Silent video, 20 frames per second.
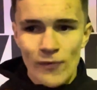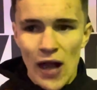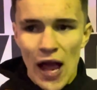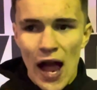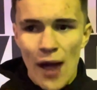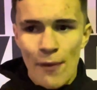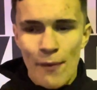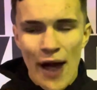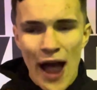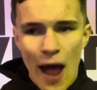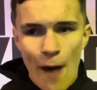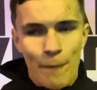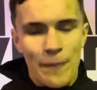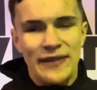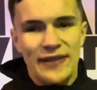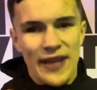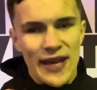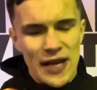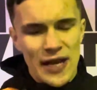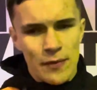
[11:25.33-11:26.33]
I'm happy
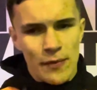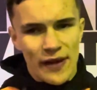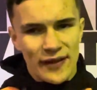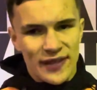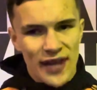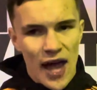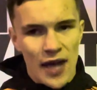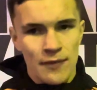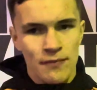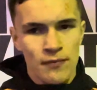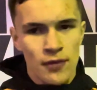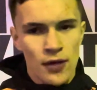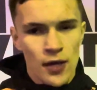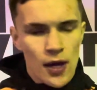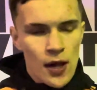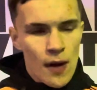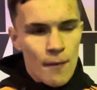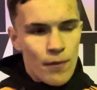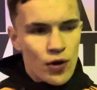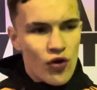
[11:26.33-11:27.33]
taking my time,
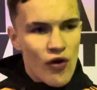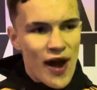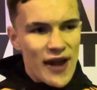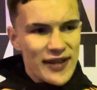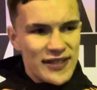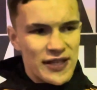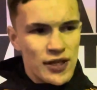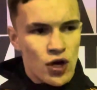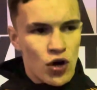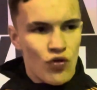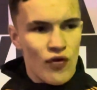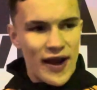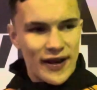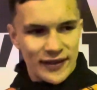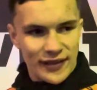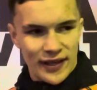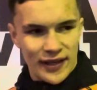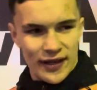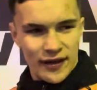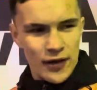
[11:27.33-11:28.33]
progressing
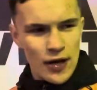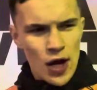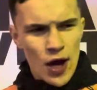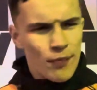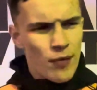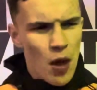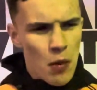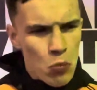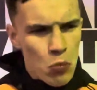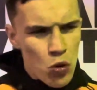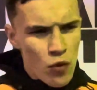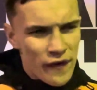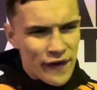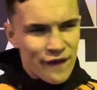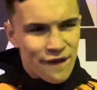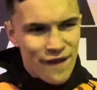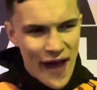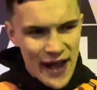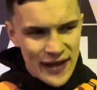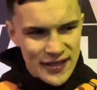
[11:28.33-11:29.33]
correctly, not moving
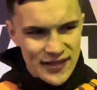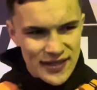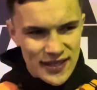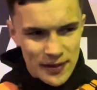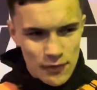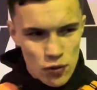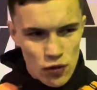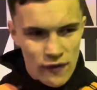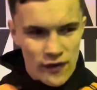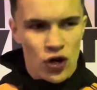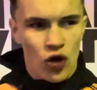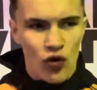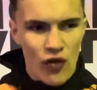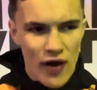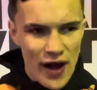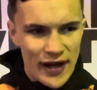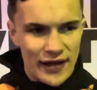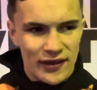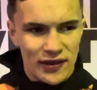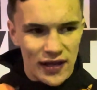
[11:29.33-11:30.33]
fast and moving
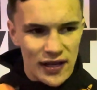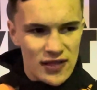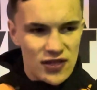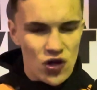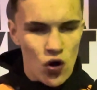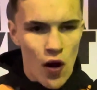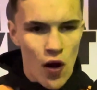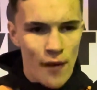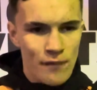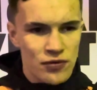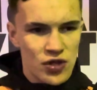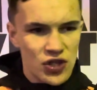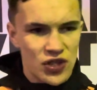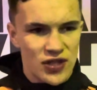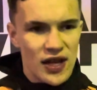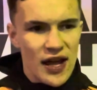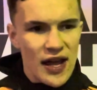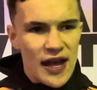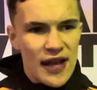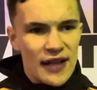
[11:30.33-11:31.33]
correctly. So I'm just
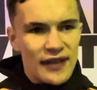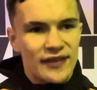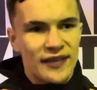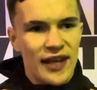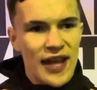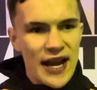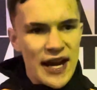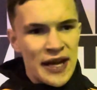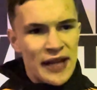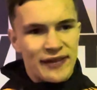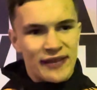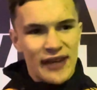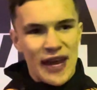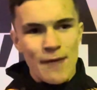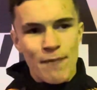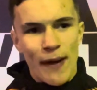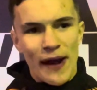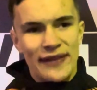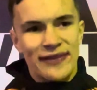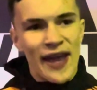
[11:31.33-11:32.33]
taking it day
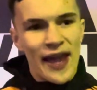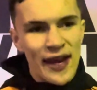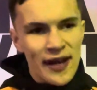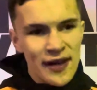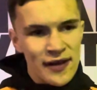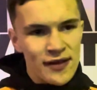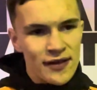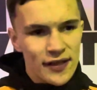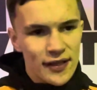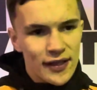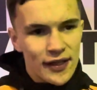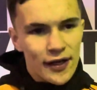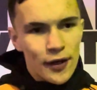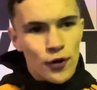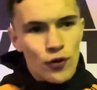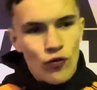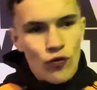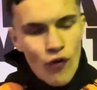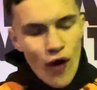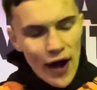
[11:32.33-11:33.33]
by day,
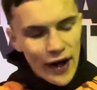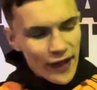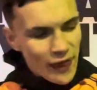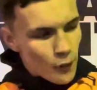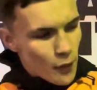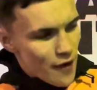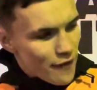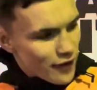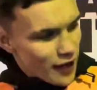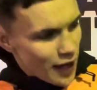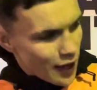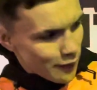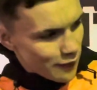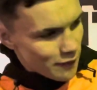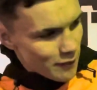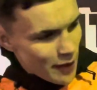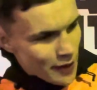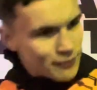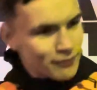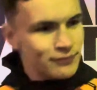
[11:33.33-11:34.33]
riding the wave of life,
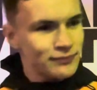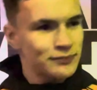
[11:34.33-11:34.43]
man.